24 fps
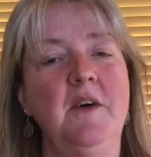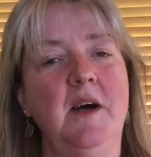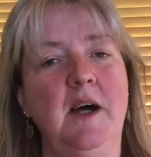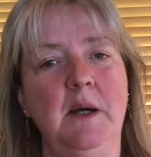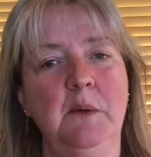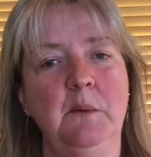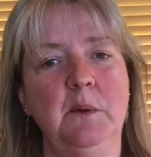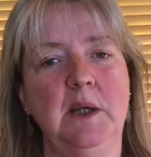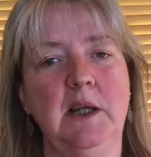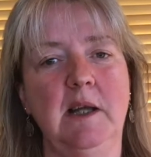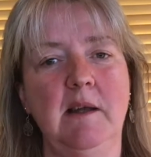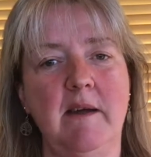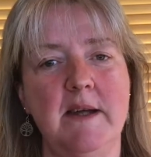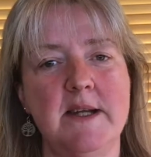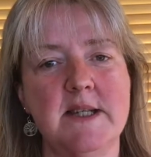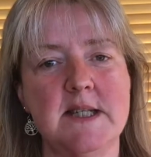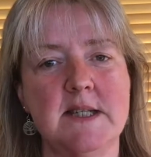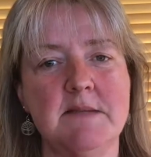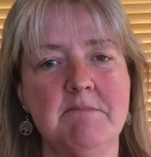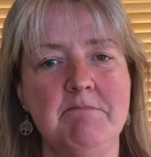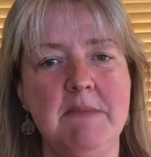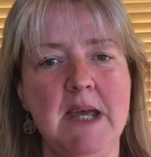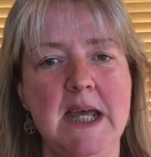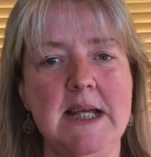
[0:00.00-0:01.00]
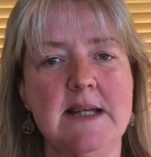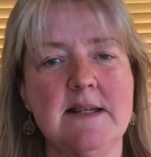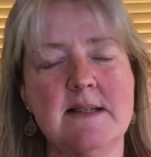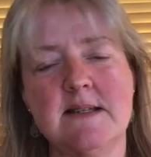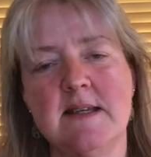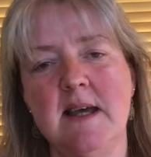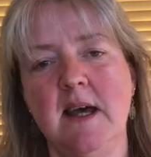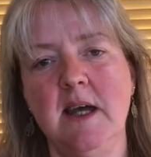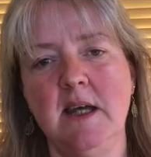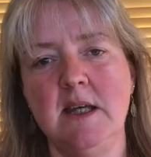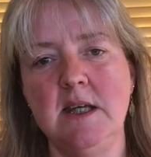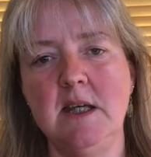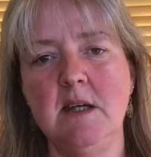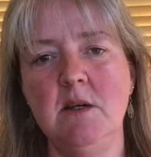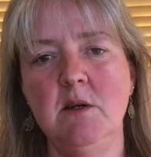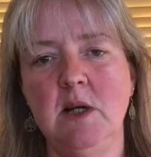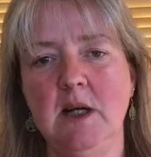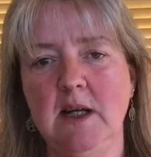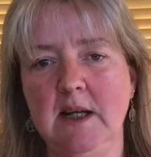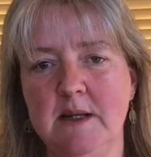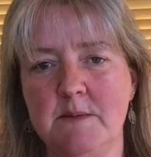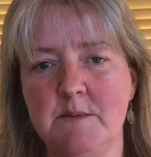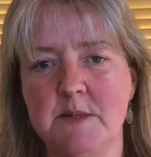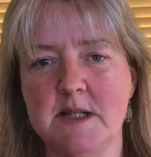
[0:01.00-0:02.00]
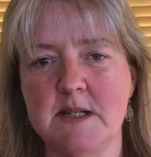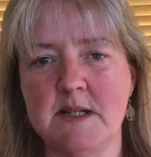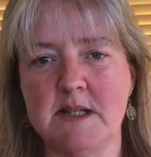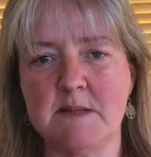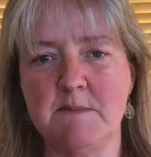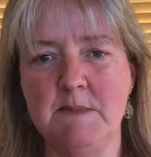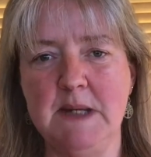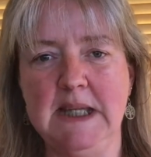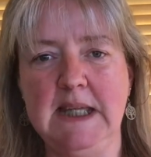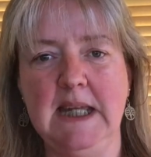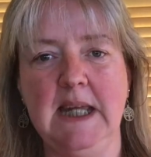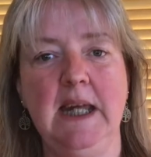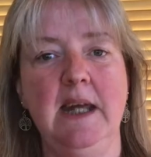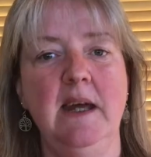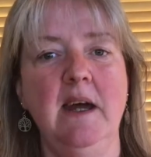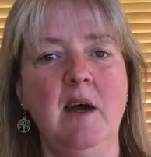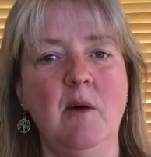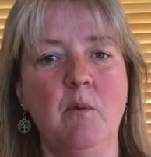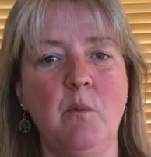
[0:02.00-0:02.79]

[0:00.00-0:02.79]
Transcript: I would like to mix Eucalyptus smithi